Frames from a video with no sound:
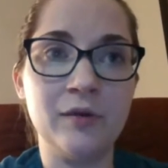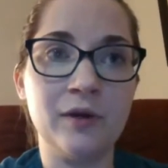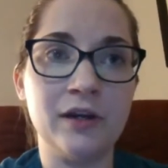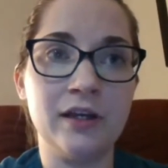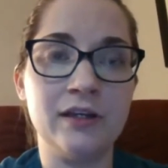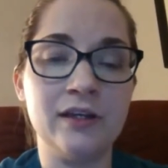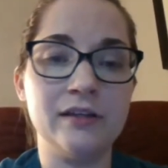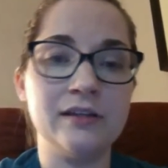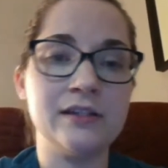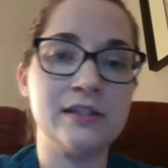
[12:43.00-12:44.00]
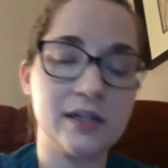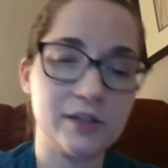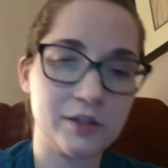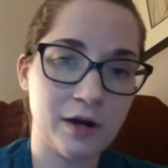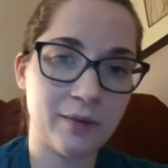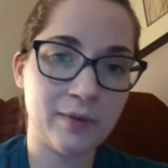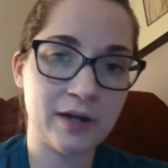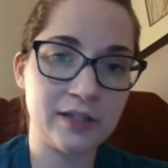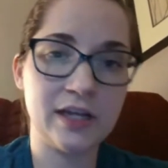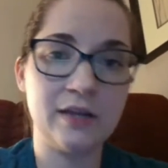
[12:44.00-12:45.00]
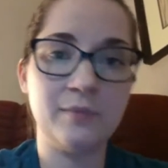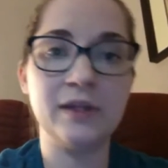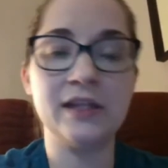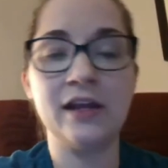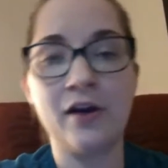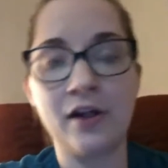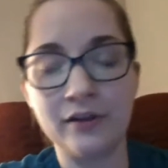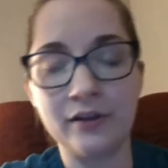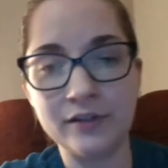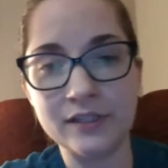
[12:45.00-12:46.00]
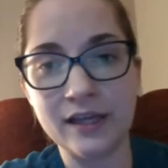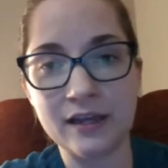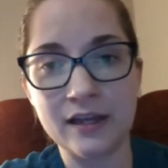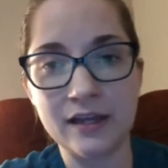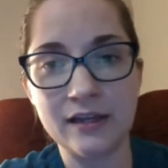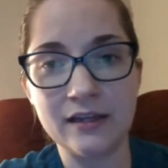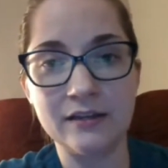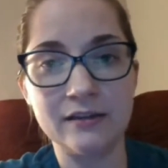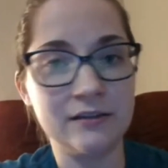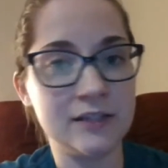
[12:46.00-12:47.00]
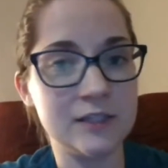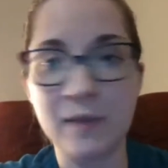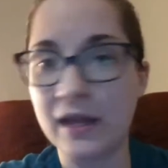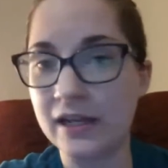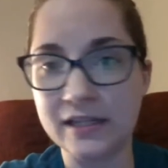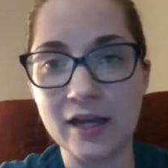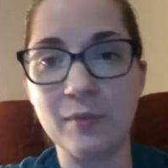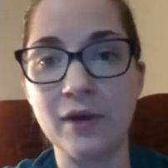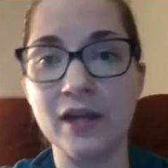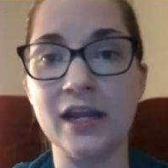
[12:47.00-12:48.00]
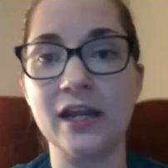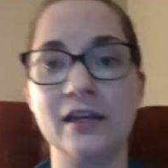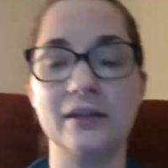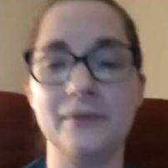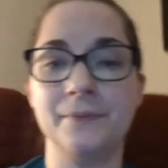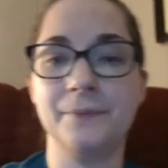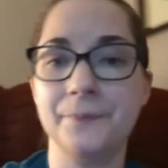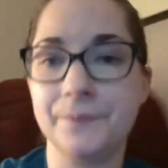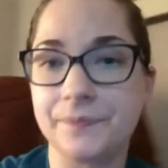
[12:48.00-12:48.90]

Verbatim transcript: we would stick to our budget, but then all of a sudden spend a ton of money.